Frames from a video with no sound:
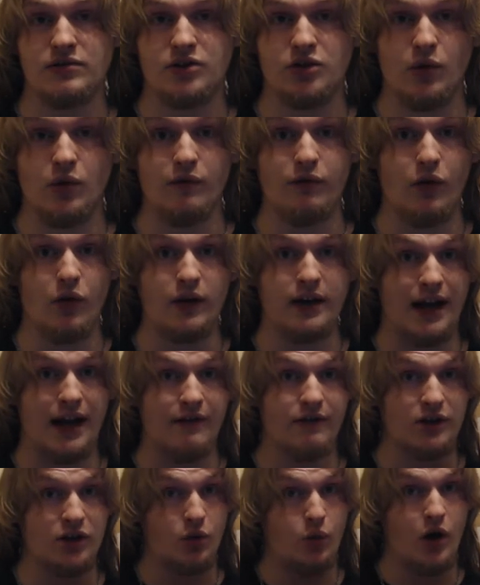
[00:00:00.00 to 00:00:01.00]
to avoid
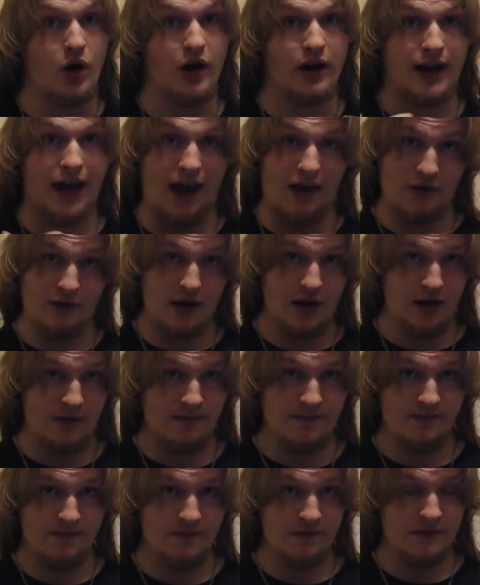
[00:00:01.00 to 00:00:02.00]
having to work heavy,
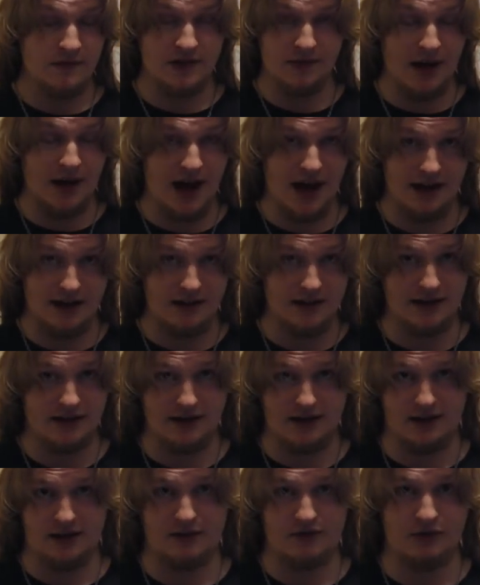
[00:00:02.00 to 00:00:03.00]
it's a bad
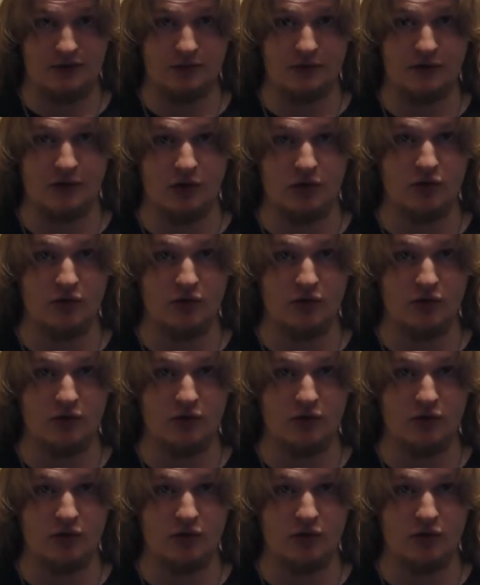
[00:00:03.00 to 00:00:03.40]
idea from a vocal